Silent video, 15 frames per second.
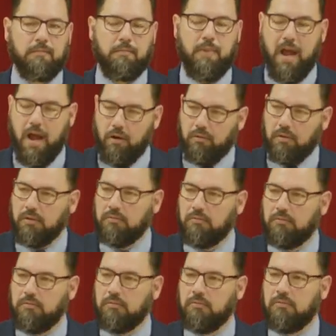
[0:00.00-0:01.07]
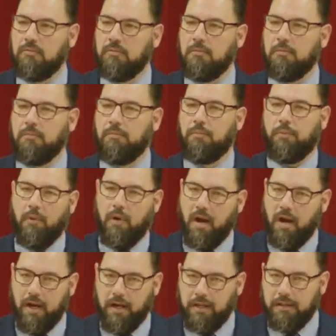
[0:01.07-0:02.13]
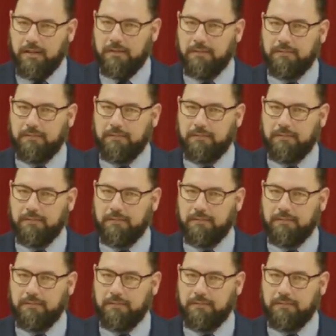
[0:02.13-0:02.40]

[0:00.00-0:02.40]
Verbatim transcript: Power, pride,